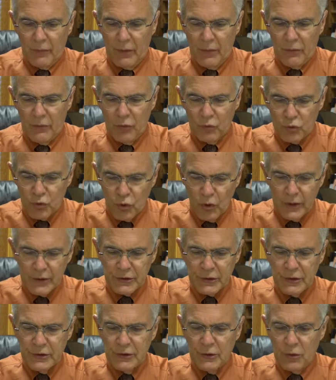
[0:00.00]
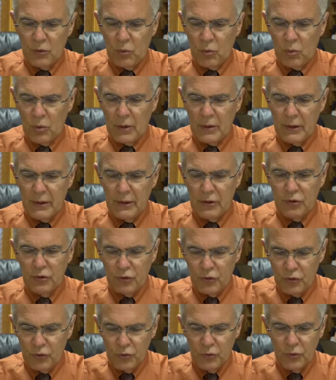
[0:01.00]
So trust in the Lord,
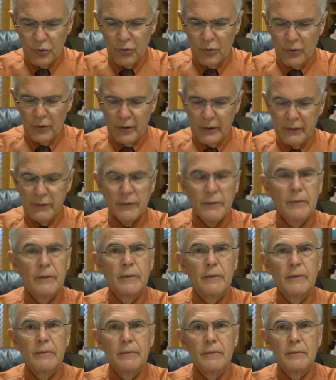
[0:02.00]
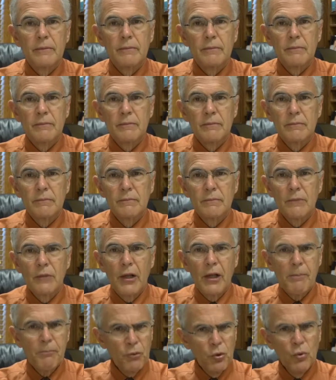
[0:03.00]
do good,
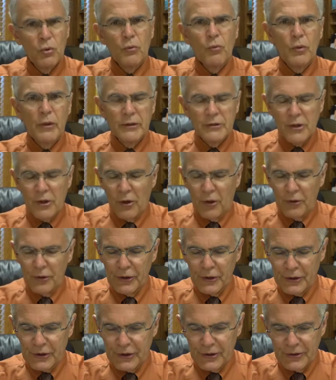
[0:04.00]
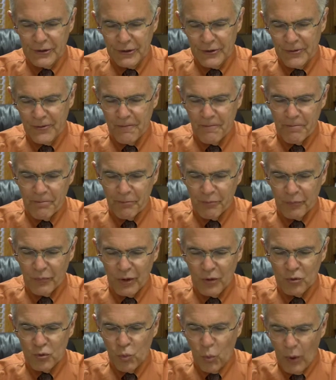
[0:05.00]
keep doing what He's called us to do,
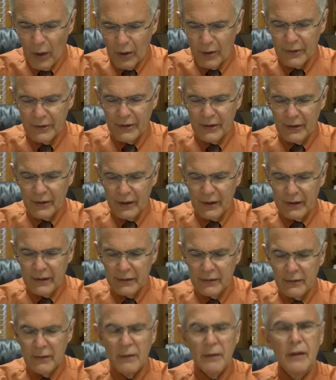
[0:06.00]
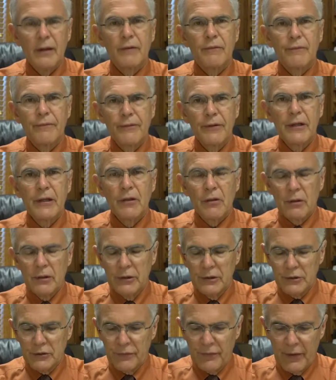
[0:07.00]
dwell in the land, and feed on
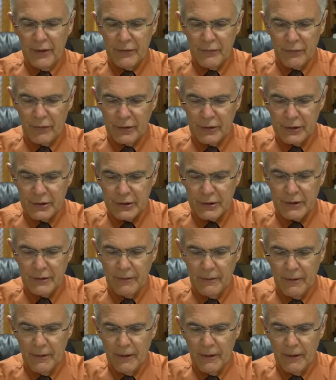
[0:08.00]
His faithfulness.